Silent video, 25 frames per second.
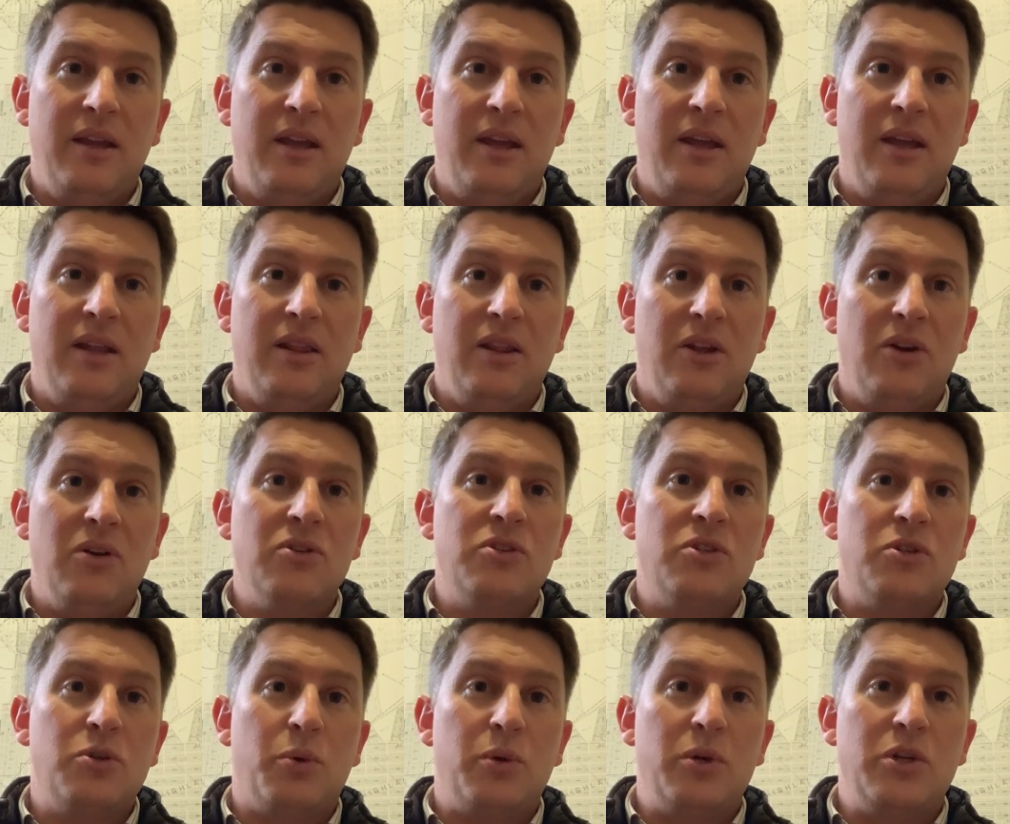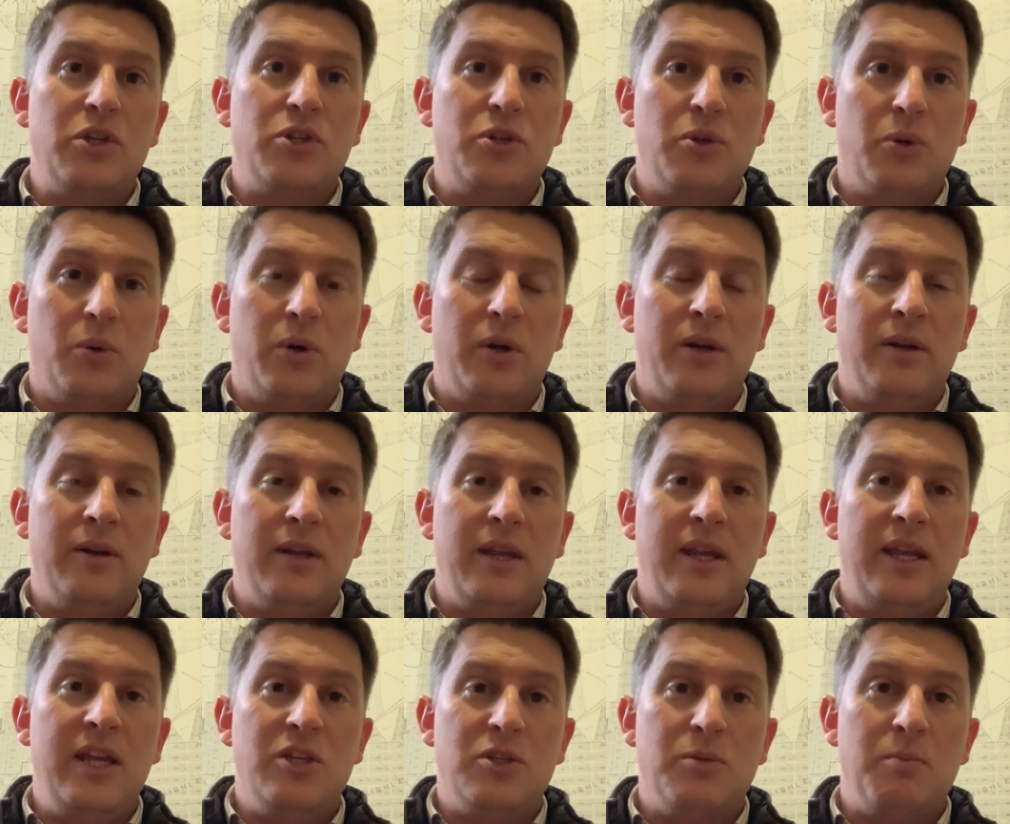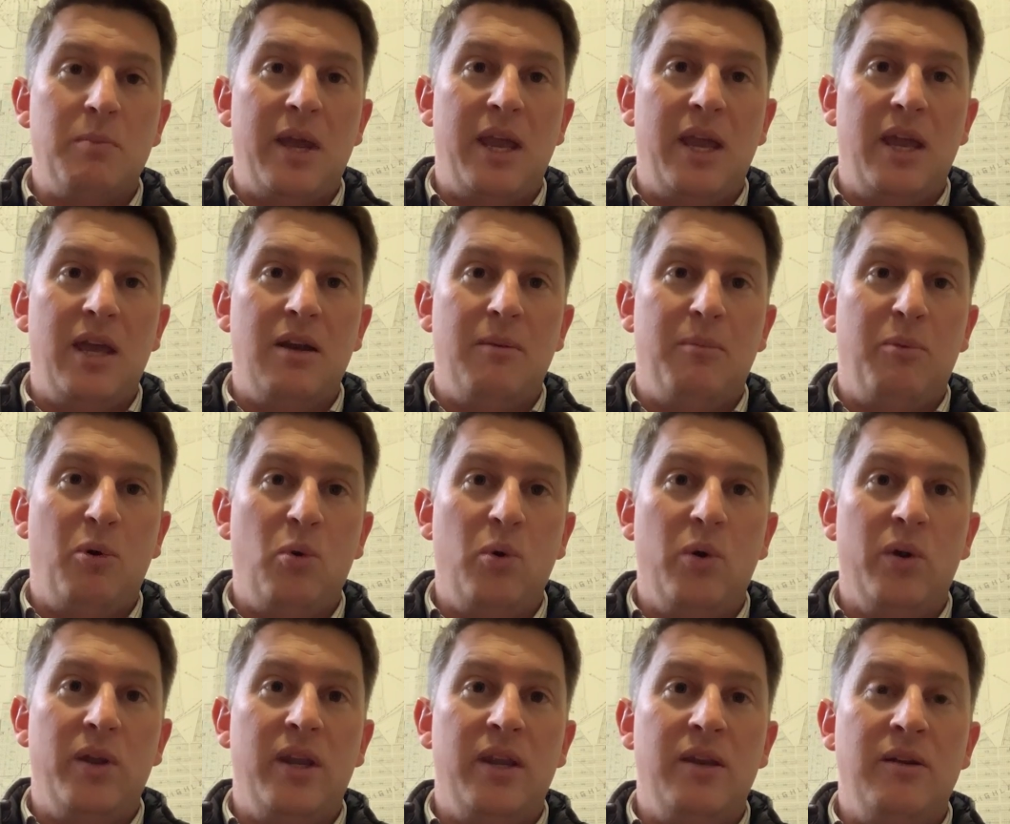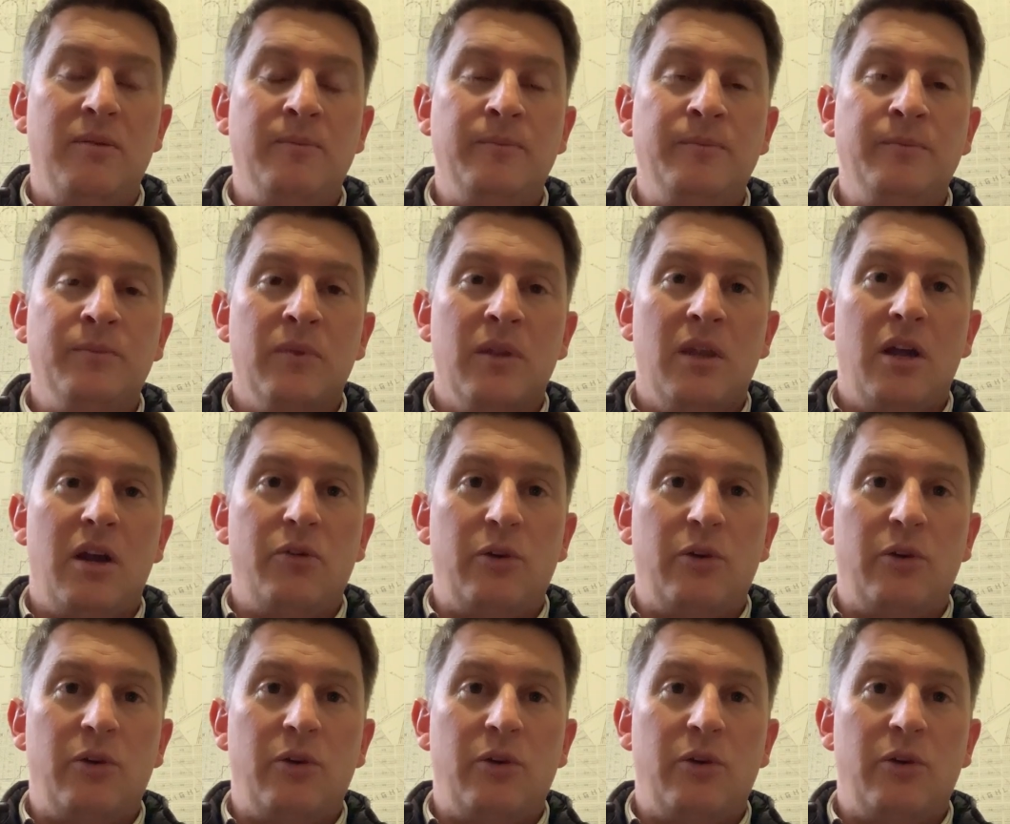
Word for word: And long story short, each man appointed a